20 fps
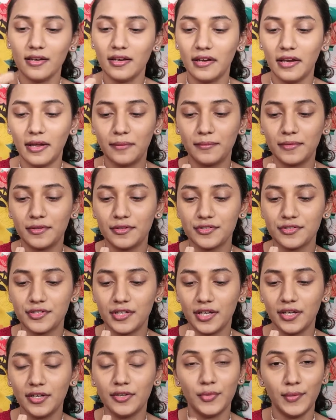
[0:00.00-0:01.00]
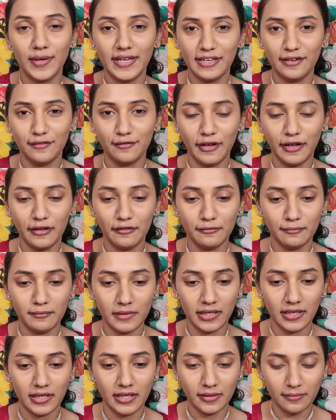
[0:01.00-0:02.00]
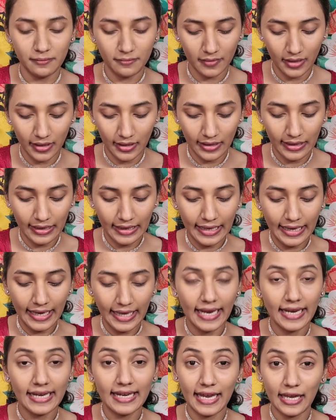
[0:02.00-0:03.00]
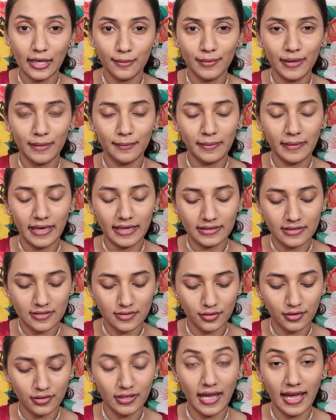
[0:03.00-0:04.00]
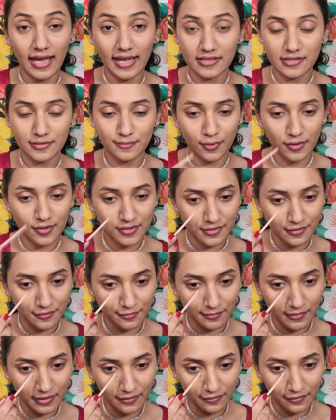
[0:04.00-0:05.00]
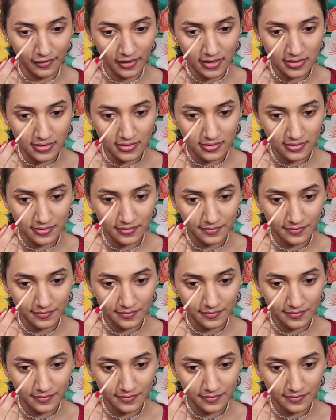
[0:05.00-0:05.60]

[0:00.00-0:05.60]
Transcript: and I'm in the shade 25 Medium, and I'll be applying this on the highest points of my face.